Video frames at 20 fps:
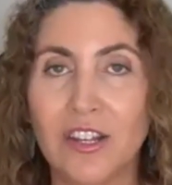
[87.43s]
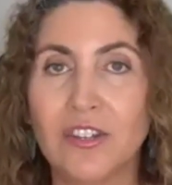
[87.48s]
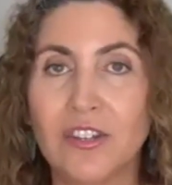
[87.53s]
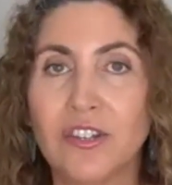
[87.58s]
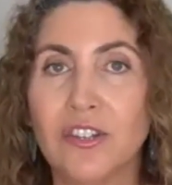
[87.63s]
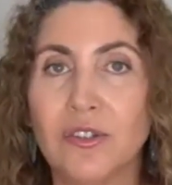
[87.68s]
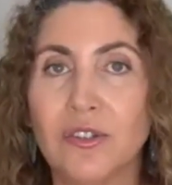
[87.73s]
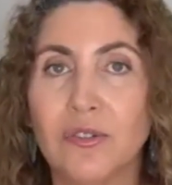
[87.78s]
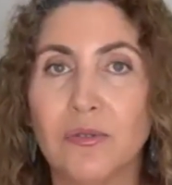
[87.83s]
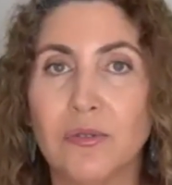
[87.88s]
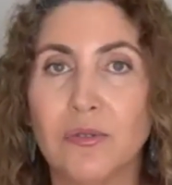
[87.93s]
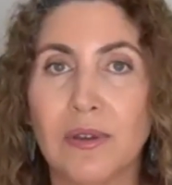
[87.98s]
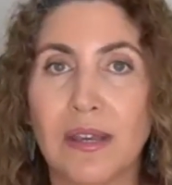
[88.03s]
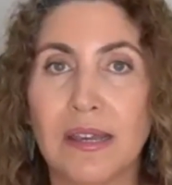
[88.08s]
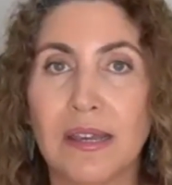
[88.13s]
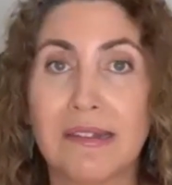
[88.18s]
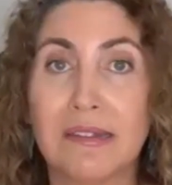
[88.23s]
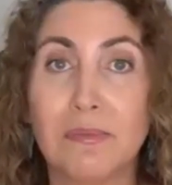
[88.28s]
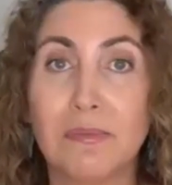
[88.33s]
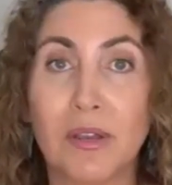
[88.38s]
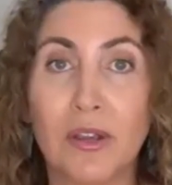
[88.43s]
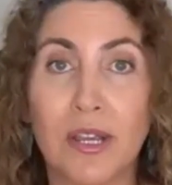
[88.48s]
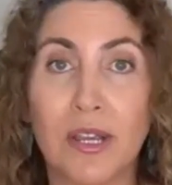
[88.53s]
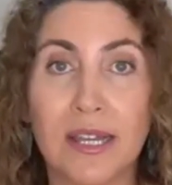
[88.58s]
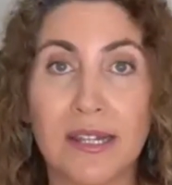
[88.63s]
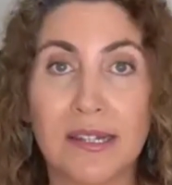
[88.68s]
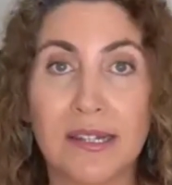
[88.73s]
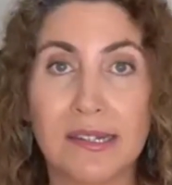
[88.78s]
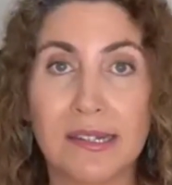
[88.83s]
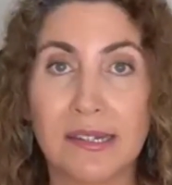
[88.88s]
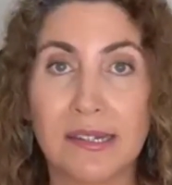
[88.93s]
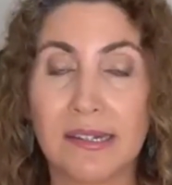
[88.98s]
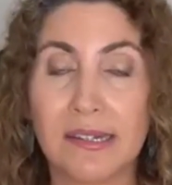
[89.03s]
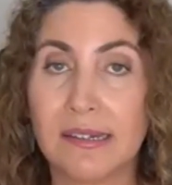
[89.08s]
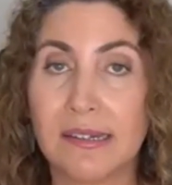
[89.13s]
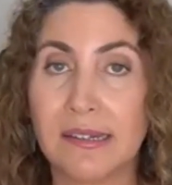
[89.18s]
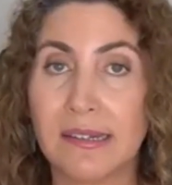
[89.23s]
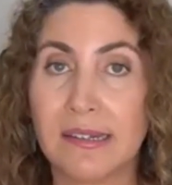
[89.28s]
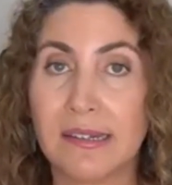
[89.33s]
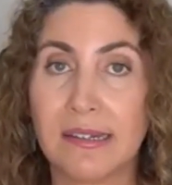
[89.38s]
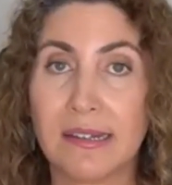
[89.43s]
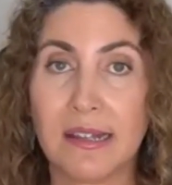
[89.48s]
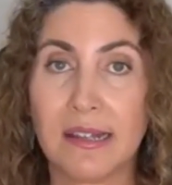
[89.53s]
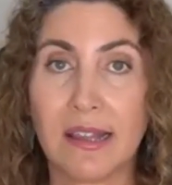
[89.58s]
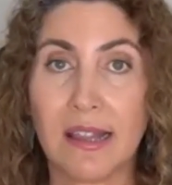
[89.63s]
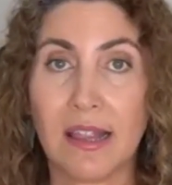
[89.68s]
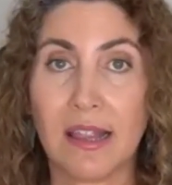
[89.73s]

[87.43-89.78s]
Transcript: to experiences